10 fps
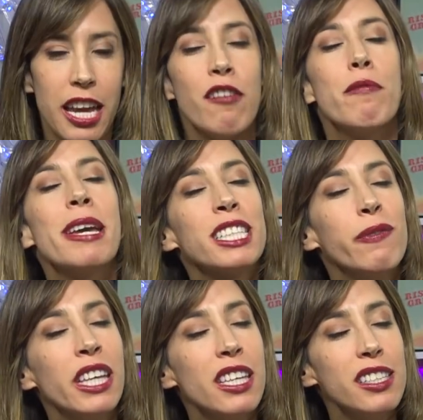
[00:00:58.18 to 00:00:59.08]
Okay, I have mixed
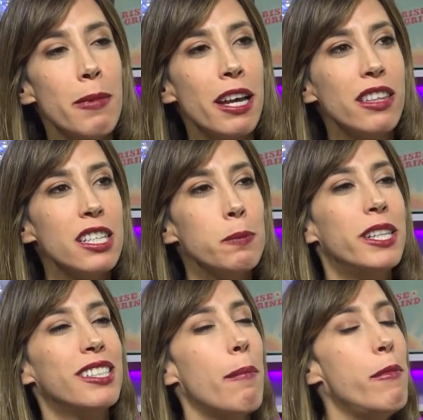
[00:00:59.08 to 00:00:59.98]
feelings about this
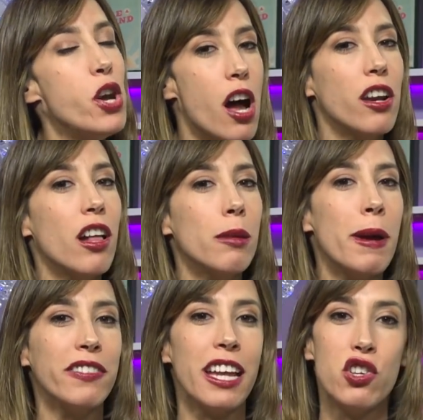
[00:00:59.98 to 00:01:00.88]
because I'm not all
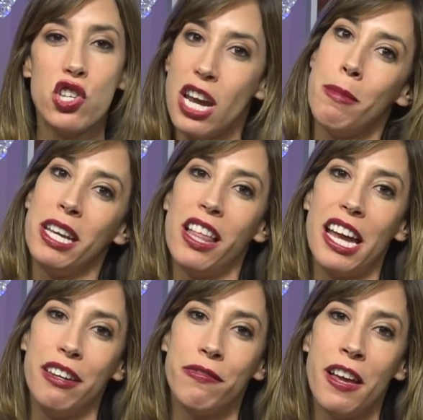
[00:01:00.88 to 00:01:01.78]
about that shaming
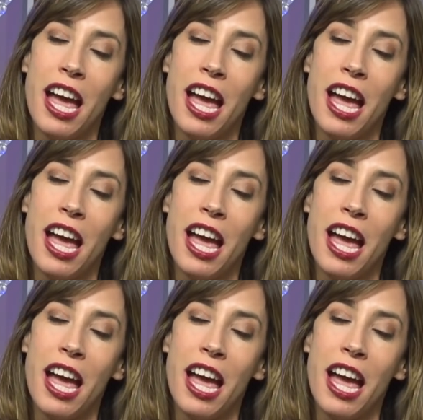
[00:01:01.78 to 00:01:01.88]
life.